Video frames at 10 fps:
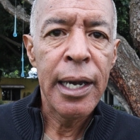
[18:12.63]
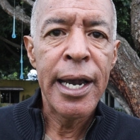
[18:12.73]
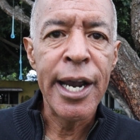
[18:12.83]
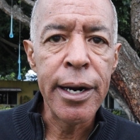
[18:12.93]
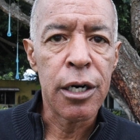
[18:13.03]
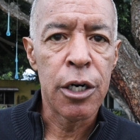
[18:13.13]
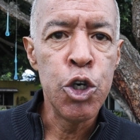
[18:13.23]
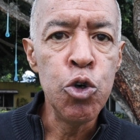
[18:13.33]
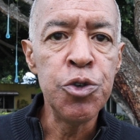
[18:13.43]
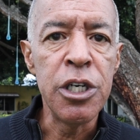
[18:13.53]
Here,
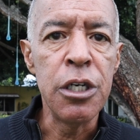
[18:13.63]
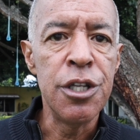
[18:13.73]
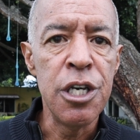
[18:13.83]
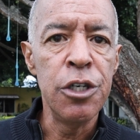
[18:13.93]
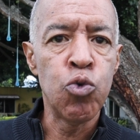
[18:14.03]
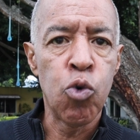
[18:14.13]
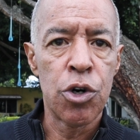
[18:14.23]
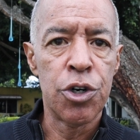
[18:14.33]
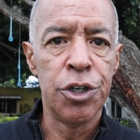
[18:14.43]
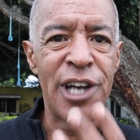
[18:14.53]
using these
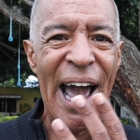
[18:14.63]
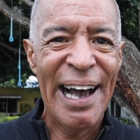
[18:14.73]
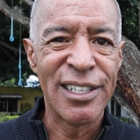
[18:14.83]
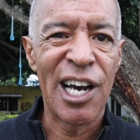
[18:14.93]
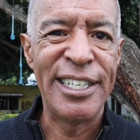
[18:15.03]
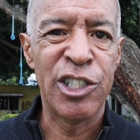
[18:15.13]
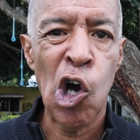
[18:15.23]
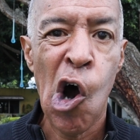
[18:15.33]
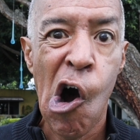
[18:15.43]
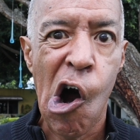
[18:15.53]
words as I
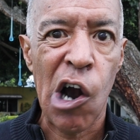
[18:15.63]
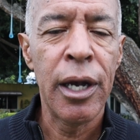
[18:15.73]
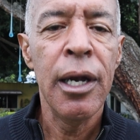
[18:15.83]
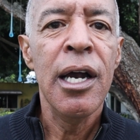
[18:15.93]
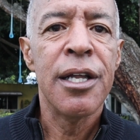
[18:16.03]
talk,